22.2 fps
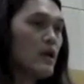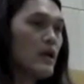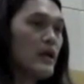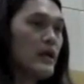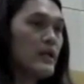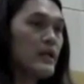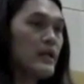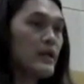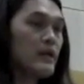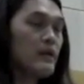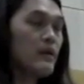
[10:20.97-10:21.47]

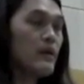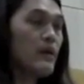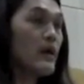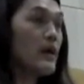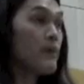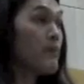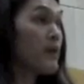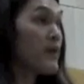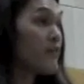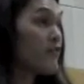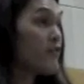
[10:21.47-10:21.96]

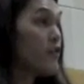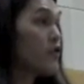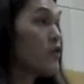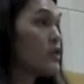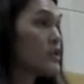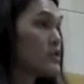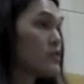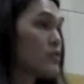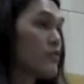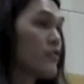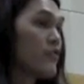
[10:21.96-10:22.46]
And my
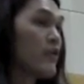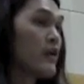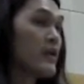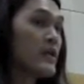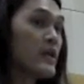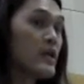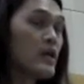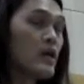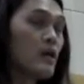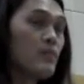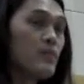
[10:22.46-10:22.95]
focus with
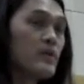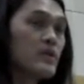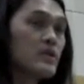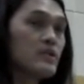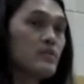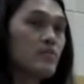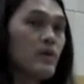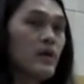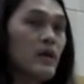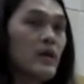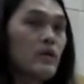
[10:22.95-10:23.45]
finding a company
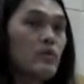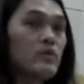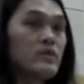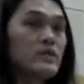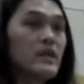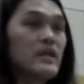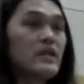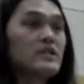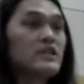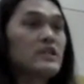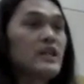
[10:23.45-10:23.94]
to buy was
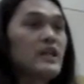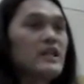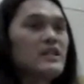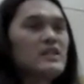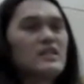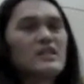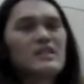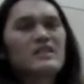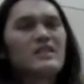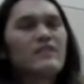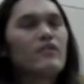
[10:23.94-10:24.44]

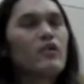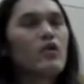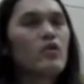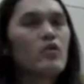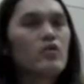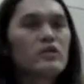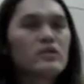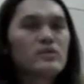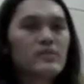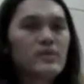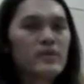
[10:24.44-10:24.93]
education, because I've
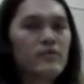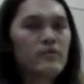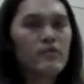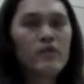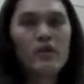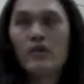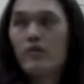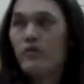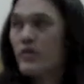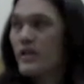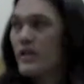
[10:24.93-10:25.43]
always been
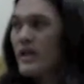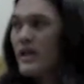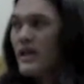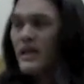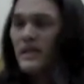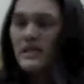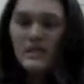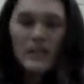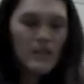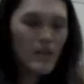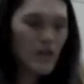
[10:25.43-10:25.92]
involved with
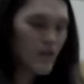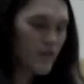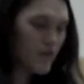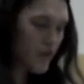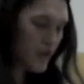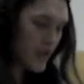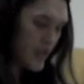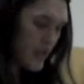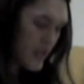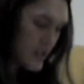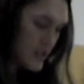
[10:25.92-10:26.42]
kids. I
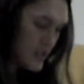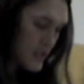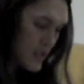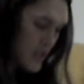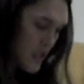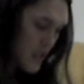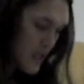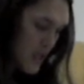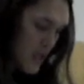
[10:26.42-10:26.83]
love kids.